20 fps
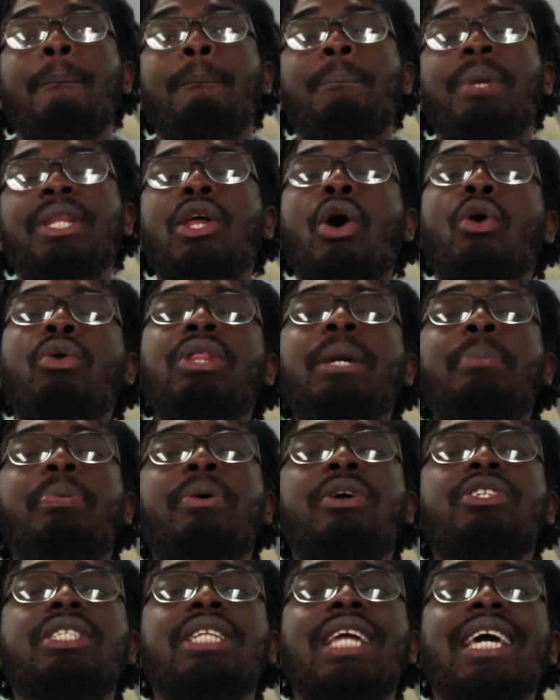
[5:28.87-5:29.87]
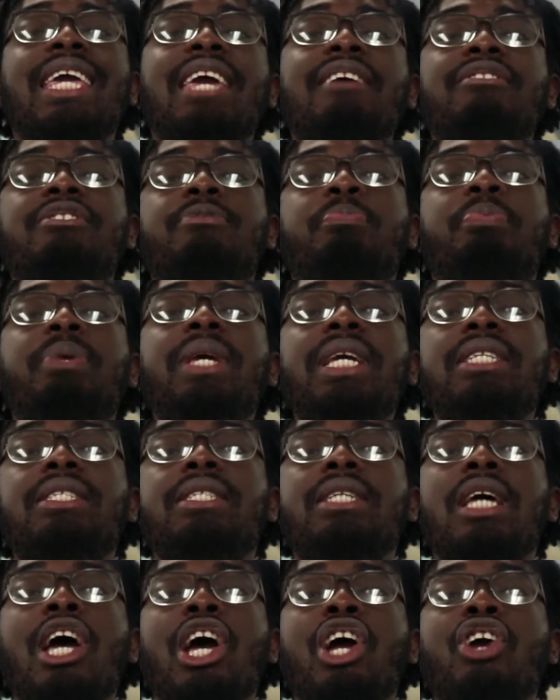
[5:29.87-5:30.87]
But the only person that gives
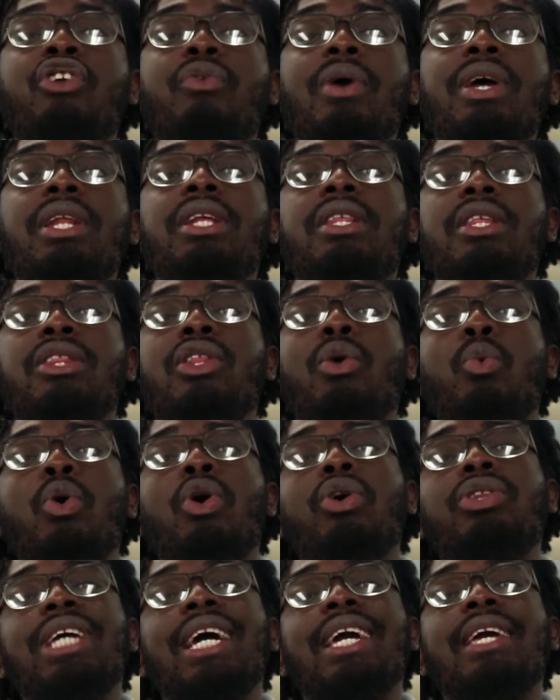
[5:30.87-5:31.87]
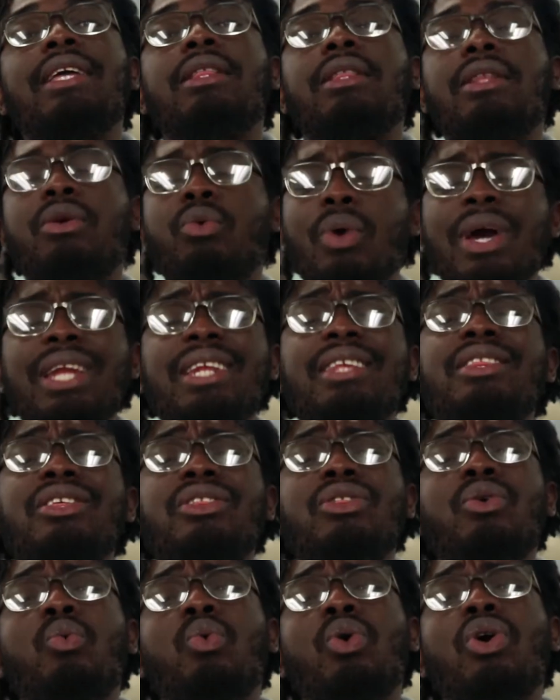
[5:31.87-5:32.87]
peace greater than the
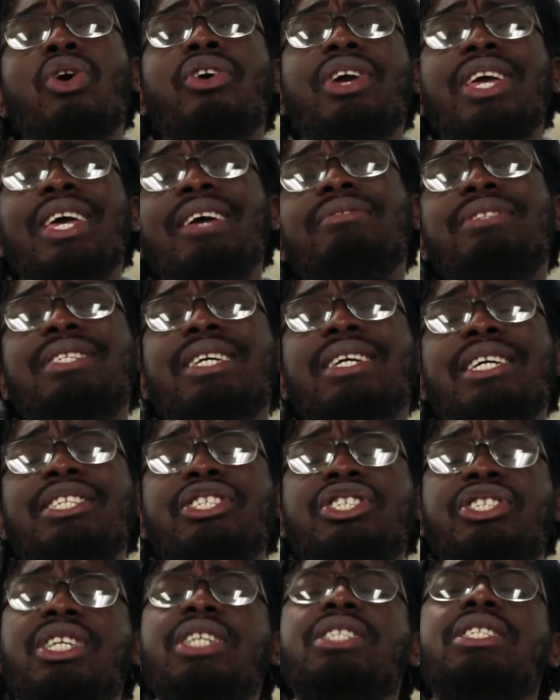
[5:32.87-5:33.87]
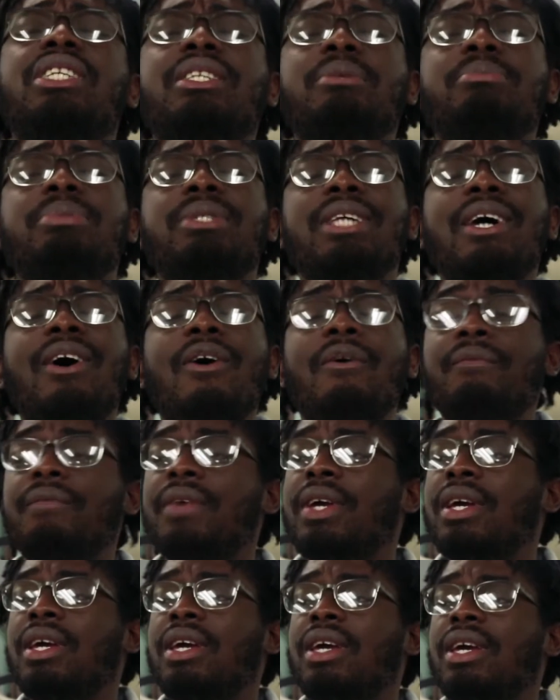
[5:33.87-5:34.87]
world gives it is Jesus
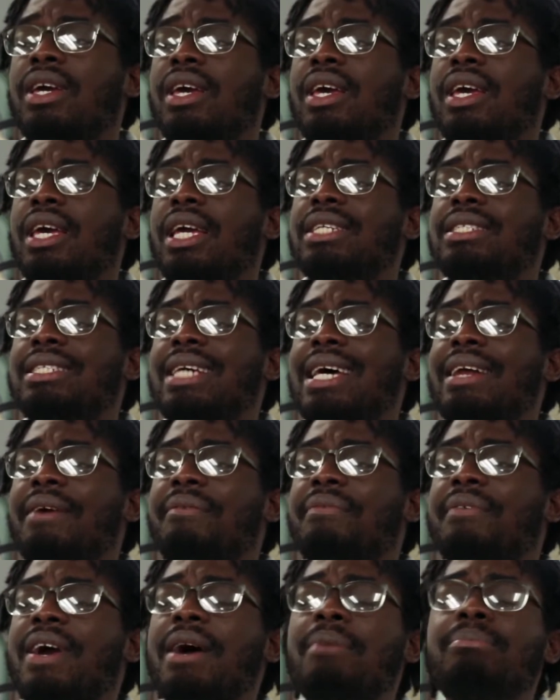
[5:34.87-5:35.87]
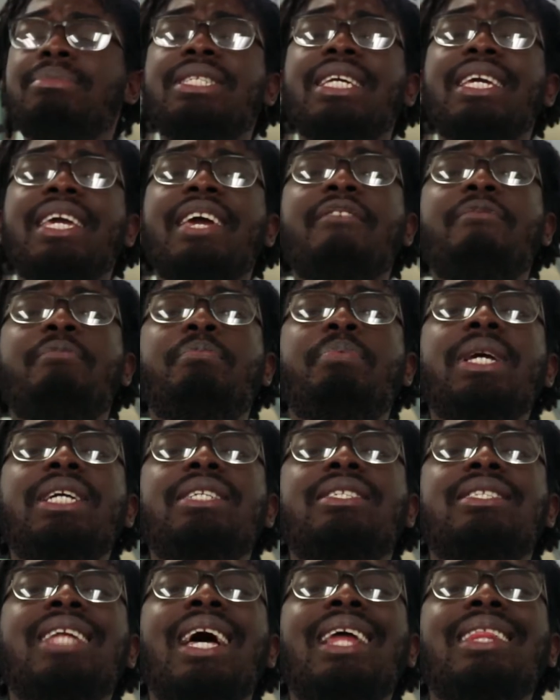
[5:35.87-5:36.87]
himself. He said, I've come to give
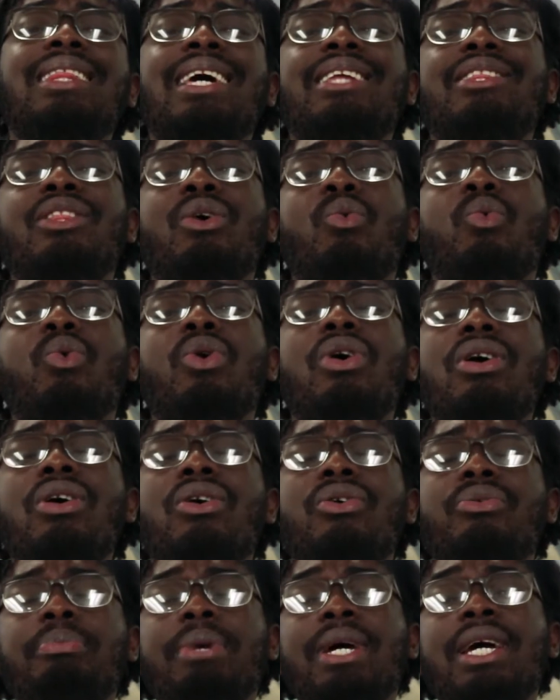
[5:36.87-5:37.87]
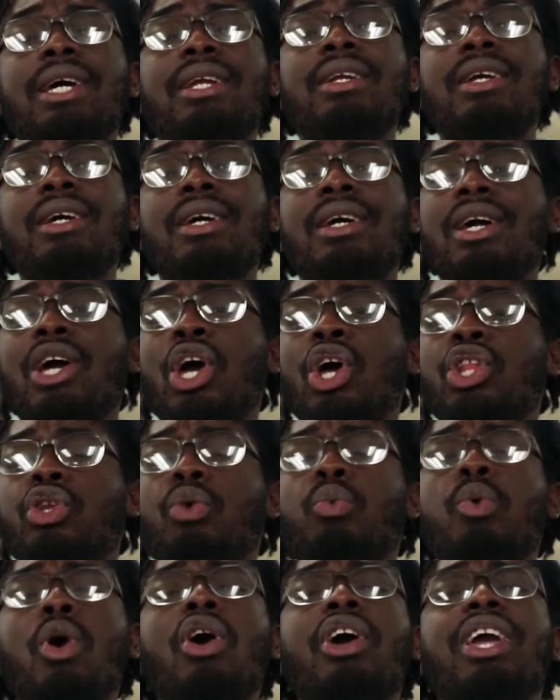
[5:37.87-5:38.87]
peace, not like the world, man.
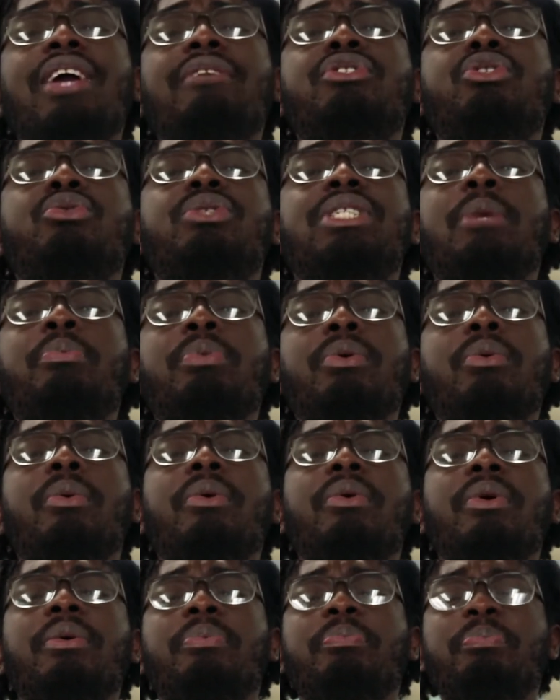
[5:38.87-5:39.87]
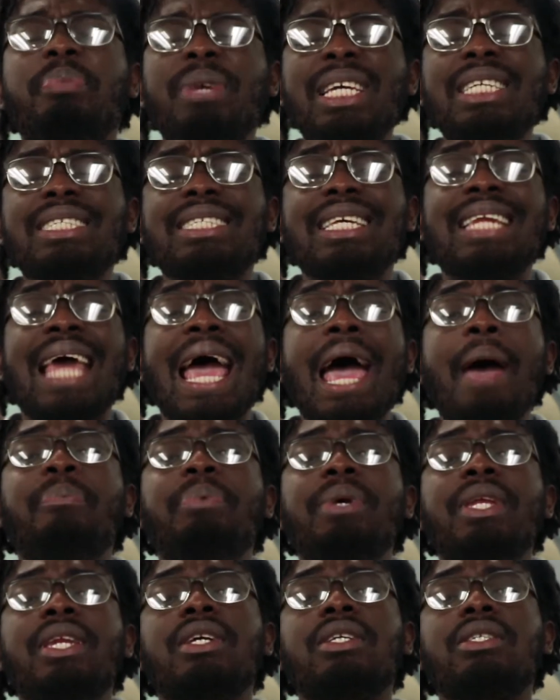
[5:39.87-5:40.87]
The world gives you temporary peace and
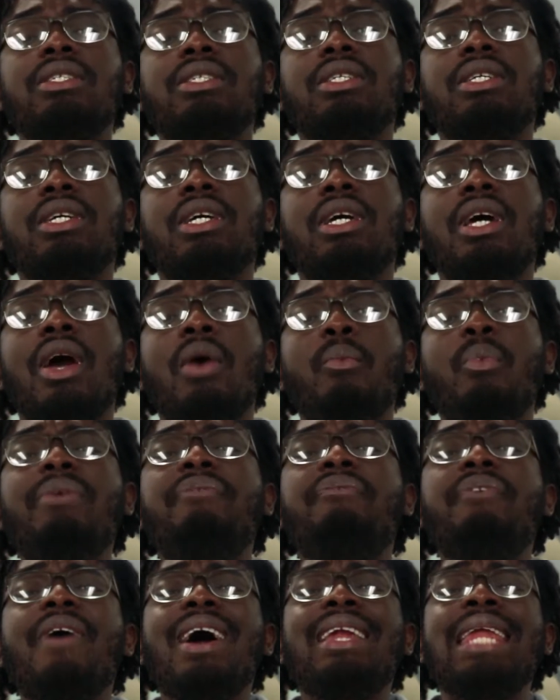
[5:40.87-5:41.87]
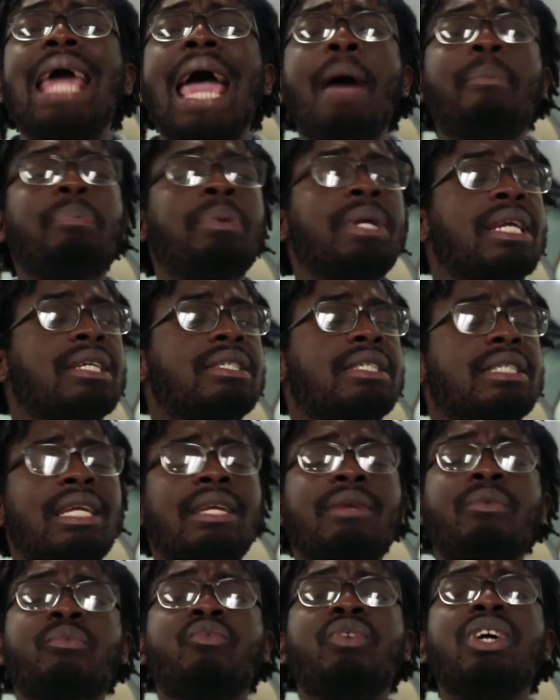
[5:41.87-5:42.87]
happiness. We find happiness
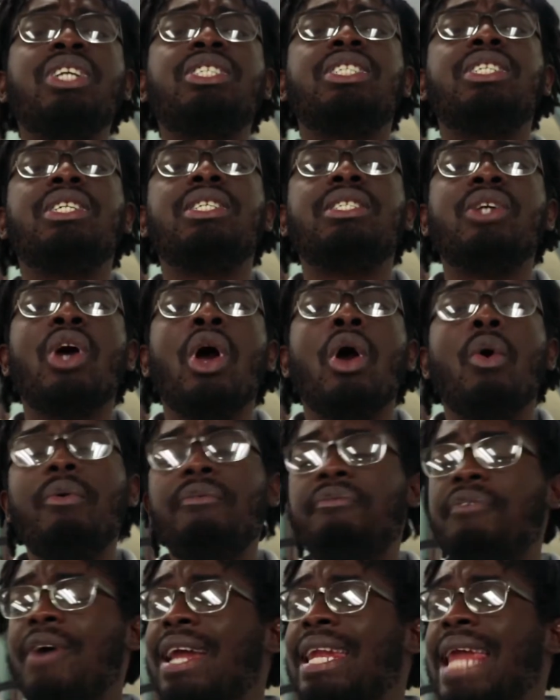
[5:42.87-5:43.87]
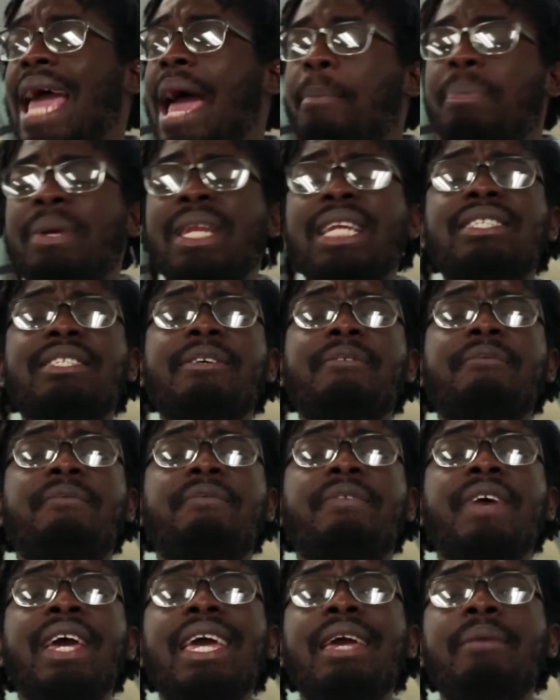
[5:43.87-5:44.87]
in riches. We find happiness in
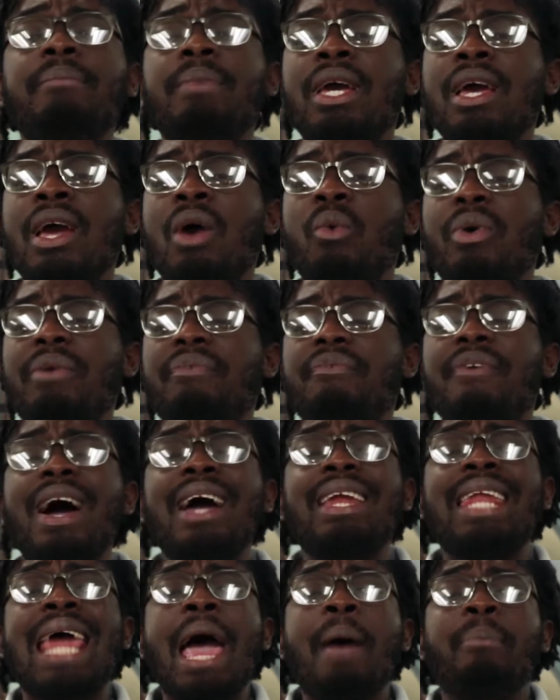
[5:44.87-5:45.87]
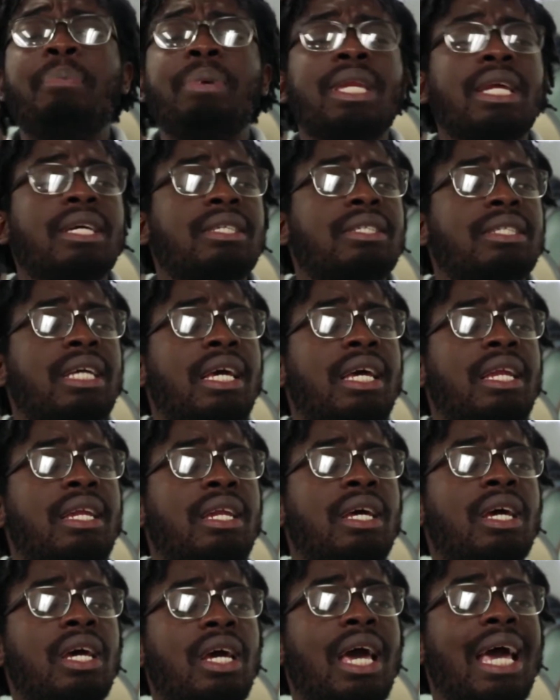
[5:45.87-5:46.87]
fame. We find happiness
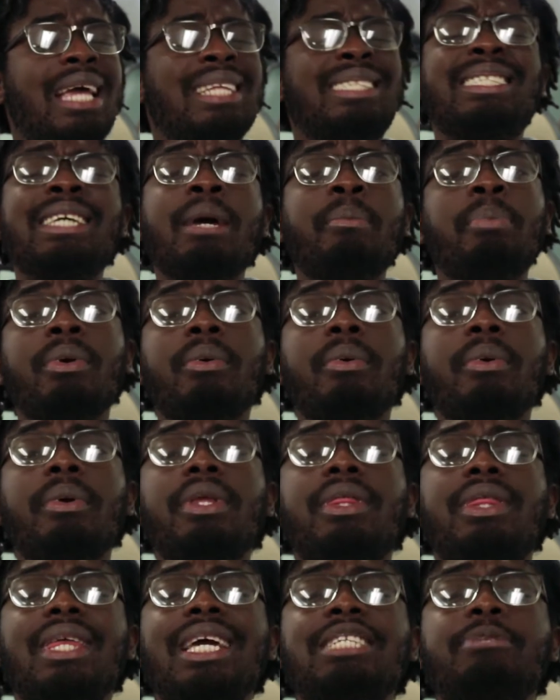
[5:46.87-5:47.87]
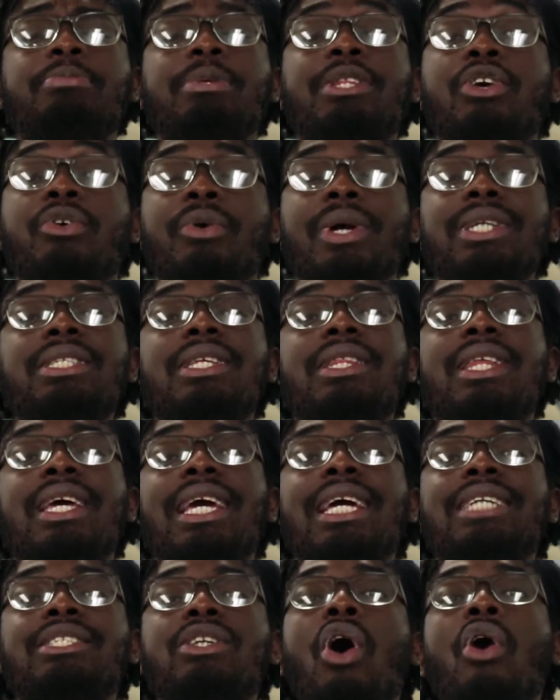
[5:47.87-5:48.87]
in temporary things. But the crazy
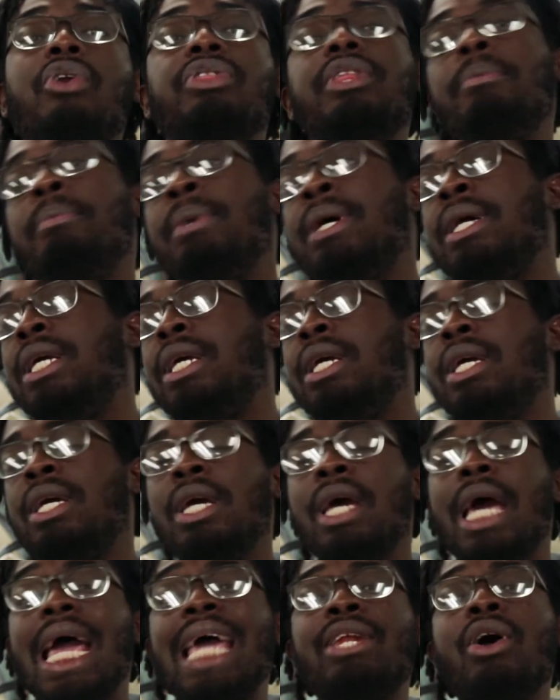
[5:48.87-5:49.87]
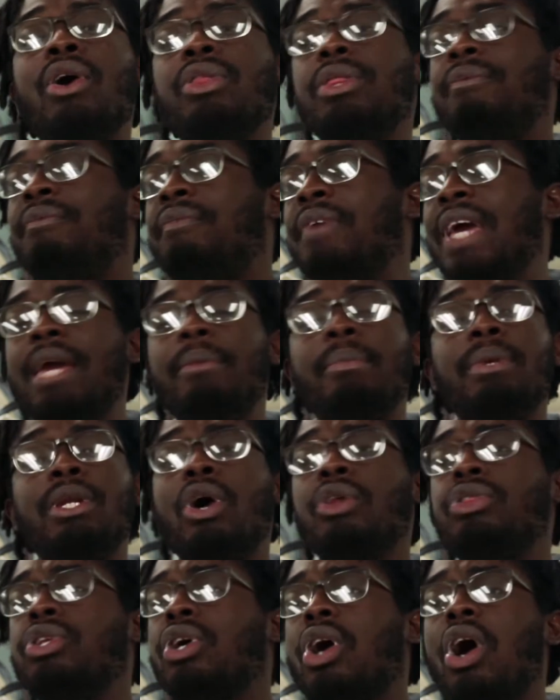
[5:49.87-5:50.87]
thing is all the money and all the fame and
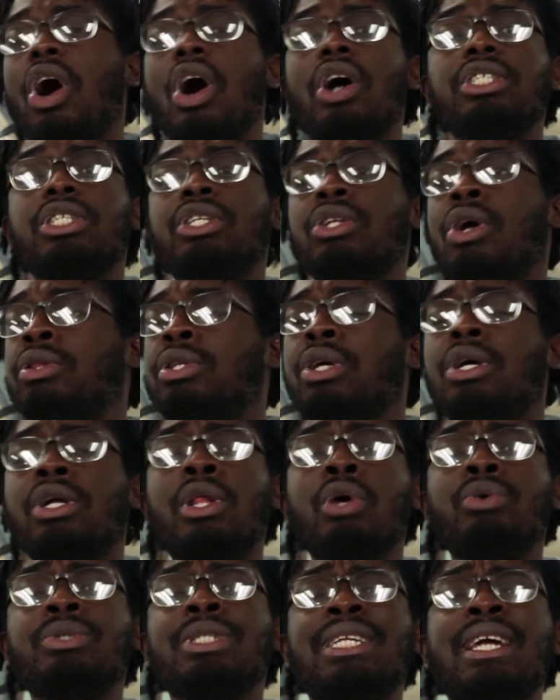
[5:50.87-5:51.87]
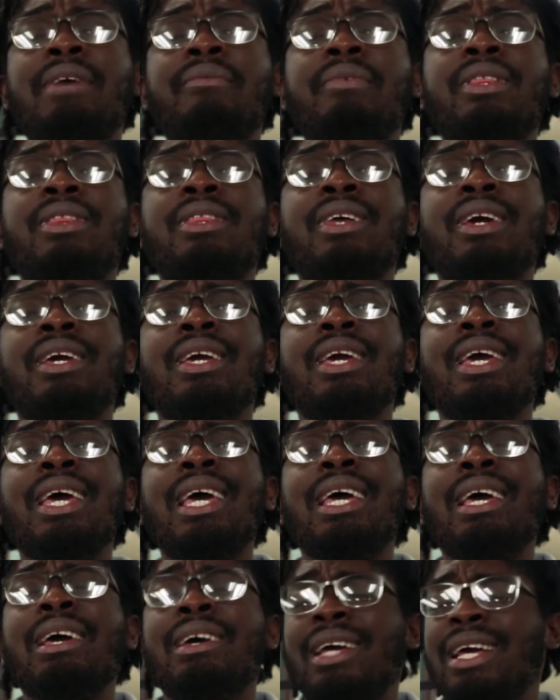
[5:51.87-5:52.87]
all the cars and all the clothes and everything,
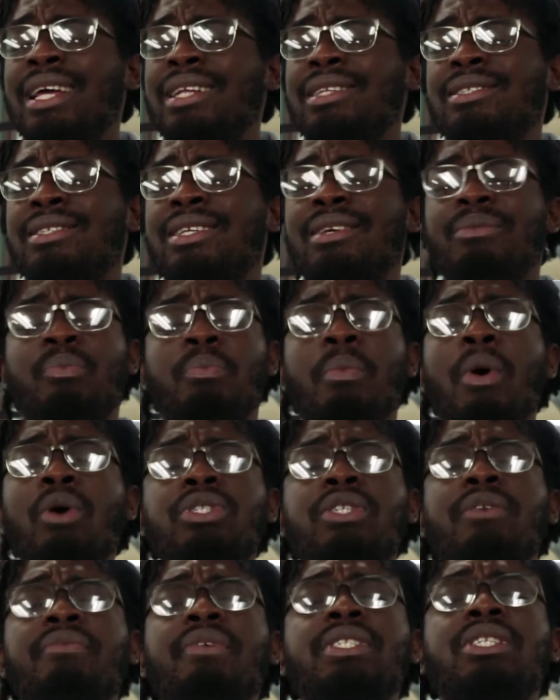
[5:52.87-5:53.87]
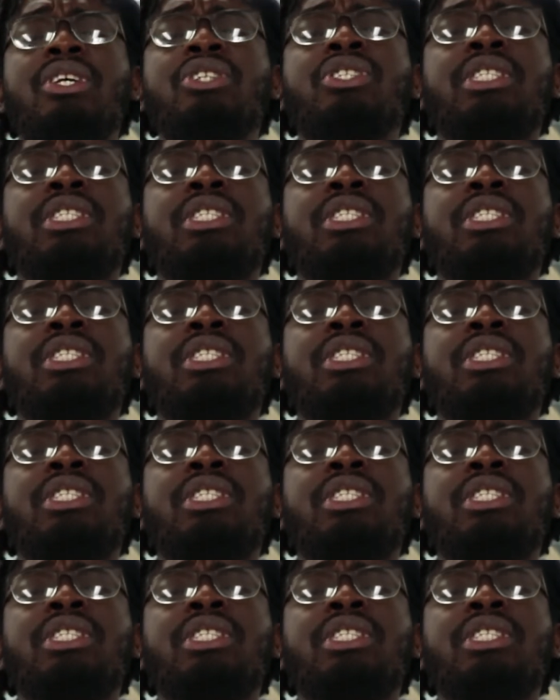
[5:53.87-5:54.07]
and most of us are